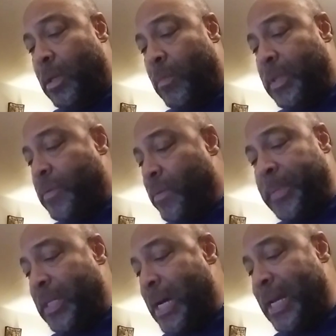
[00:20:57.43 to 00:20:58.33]
which will
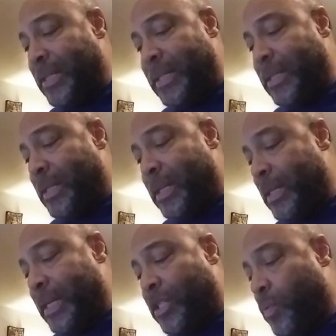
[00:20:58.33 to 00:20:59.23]
be non-existent
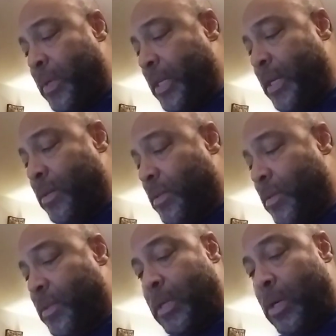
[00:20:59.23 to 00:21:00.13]
in the next 20 years
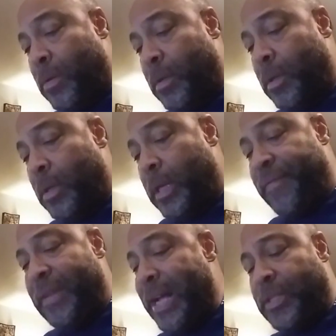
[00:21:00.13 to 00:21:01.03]
or so
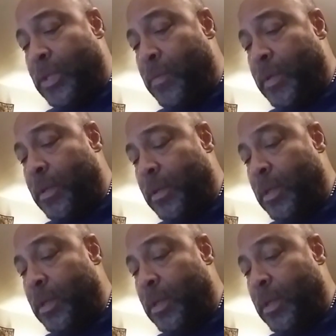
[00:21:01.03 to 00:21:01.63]
if not sooner